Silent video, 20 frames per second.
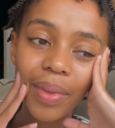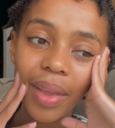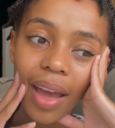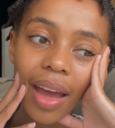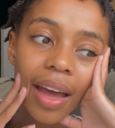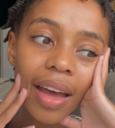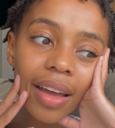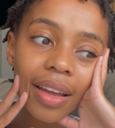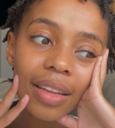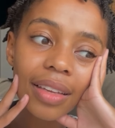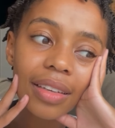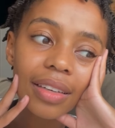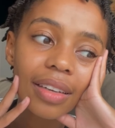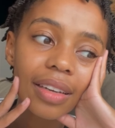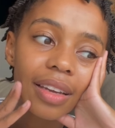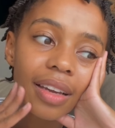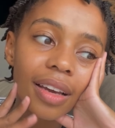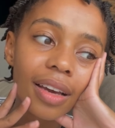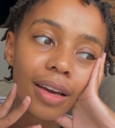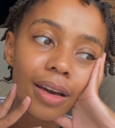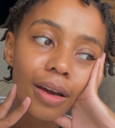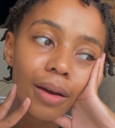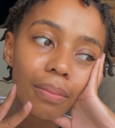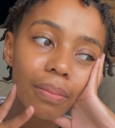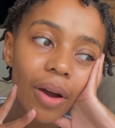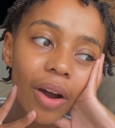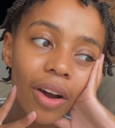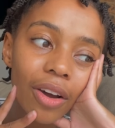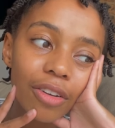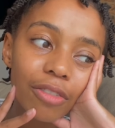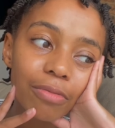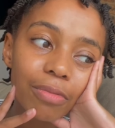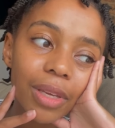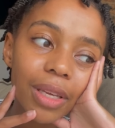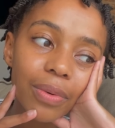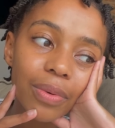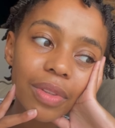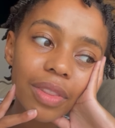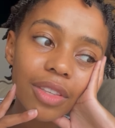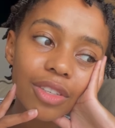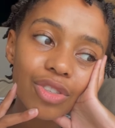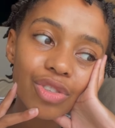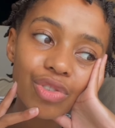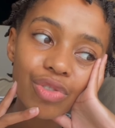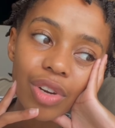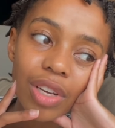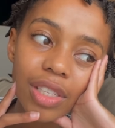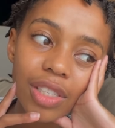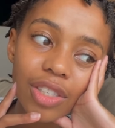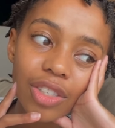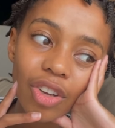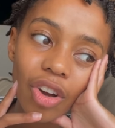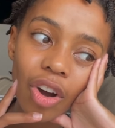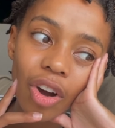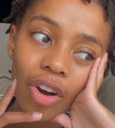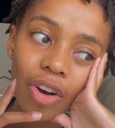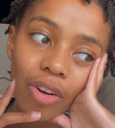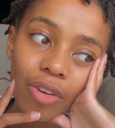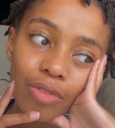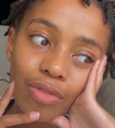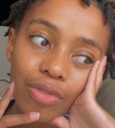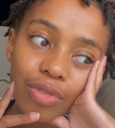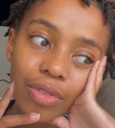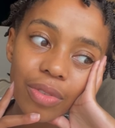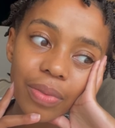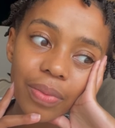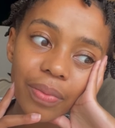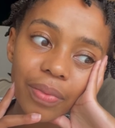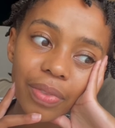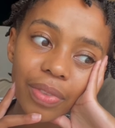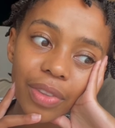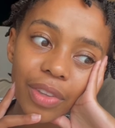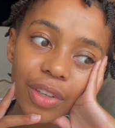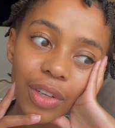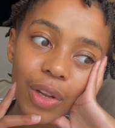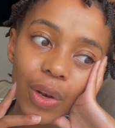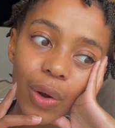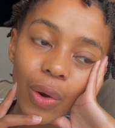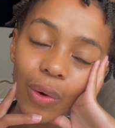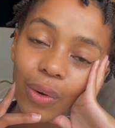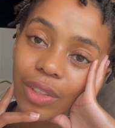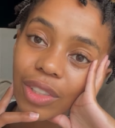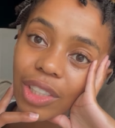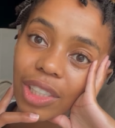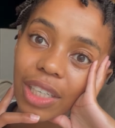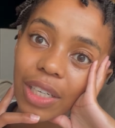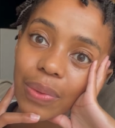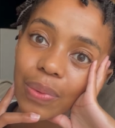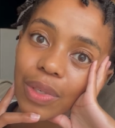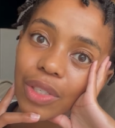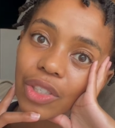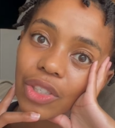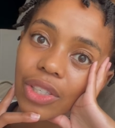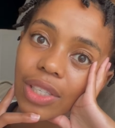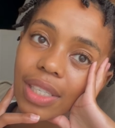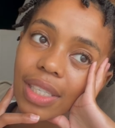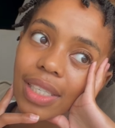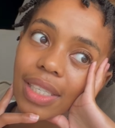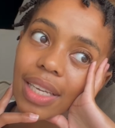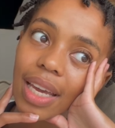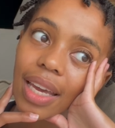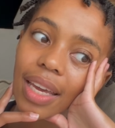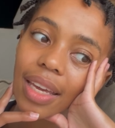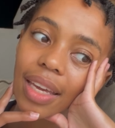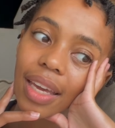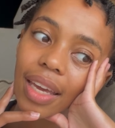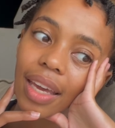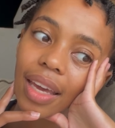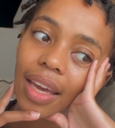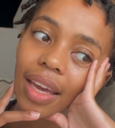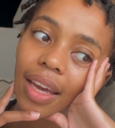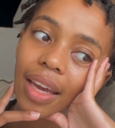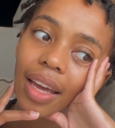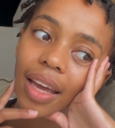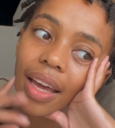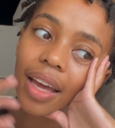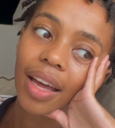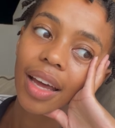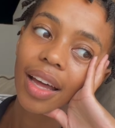And part of being with the stress of launching was just taking